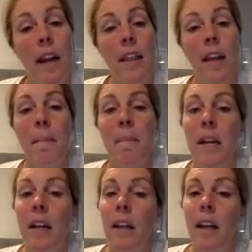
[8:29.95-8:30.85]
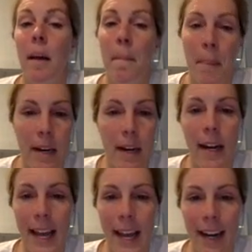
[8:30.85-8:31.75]
and then immediately bend it
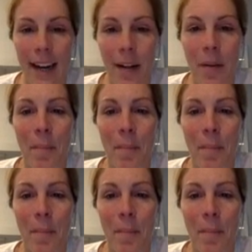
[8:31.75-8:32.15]
again,